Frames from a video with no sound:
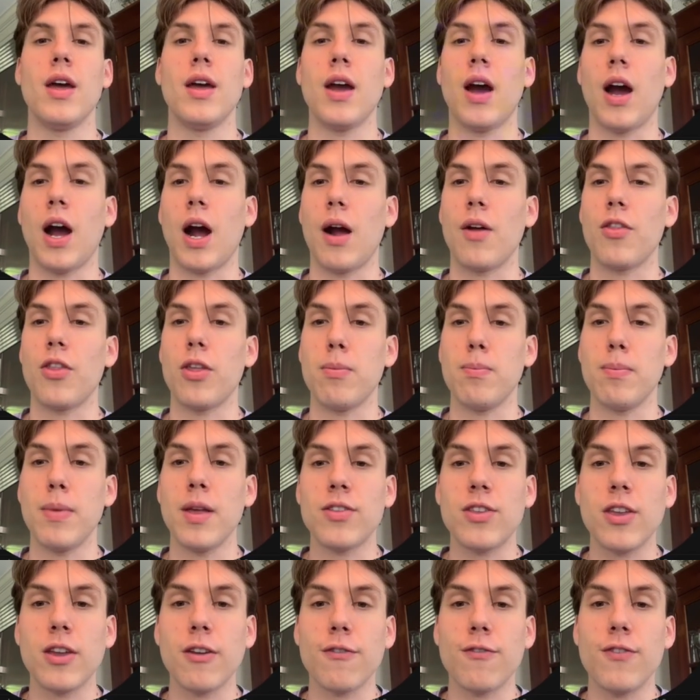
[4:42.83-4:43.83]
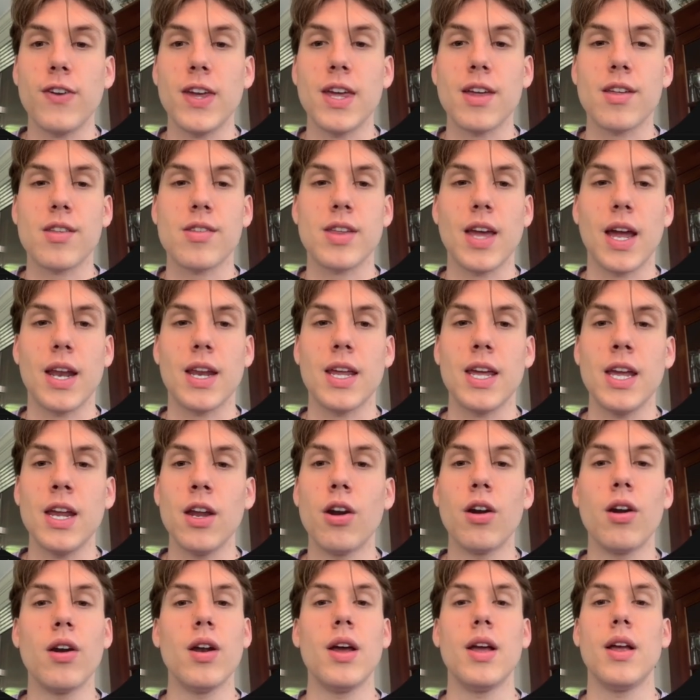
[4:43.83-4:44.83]
The minting fee is set
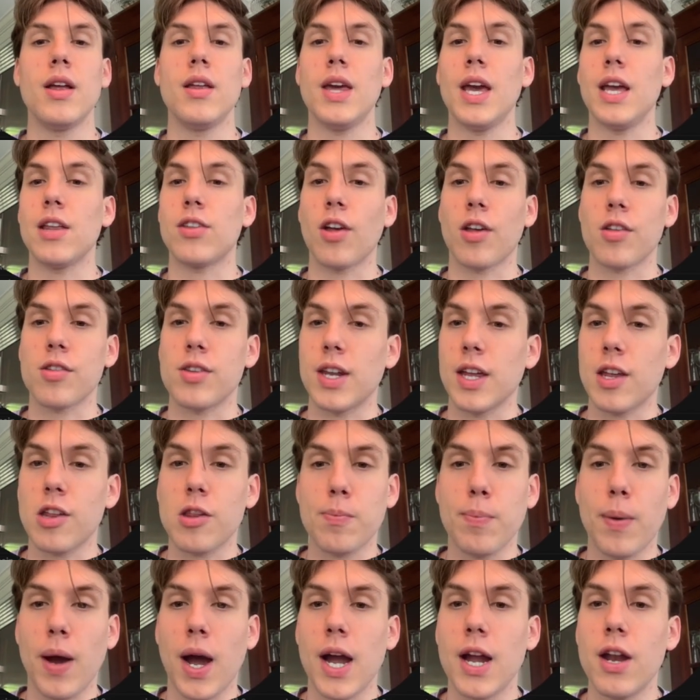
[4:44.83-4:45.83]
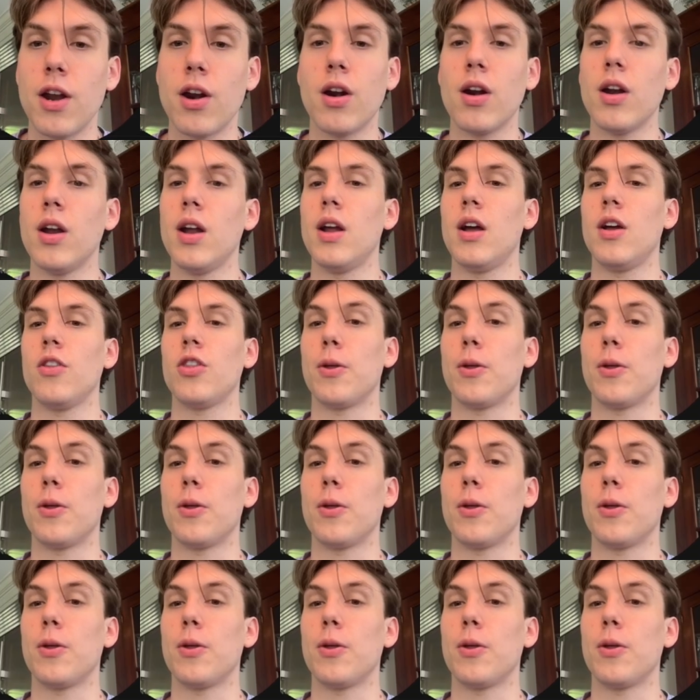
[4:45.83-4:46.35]
here. It doesn't expire.